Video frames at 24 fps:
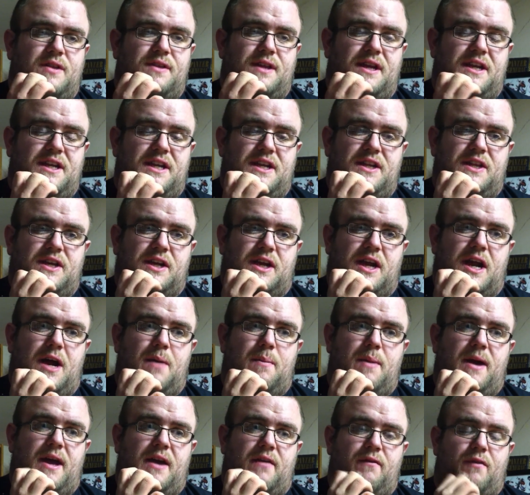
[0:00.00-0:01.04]
they did the
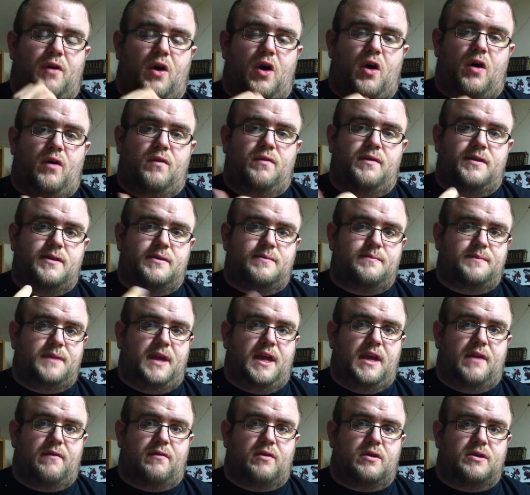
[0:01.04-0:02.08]
Combat Evolved
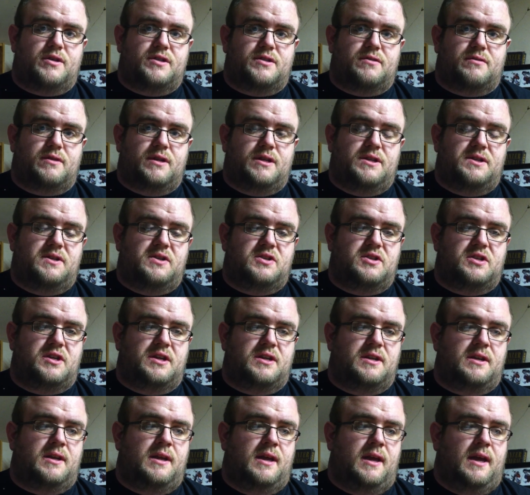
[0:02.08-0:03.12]
Anniversary
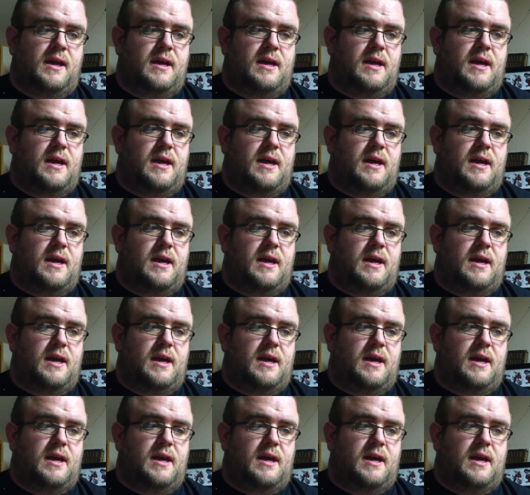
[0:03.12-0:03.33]
Edition,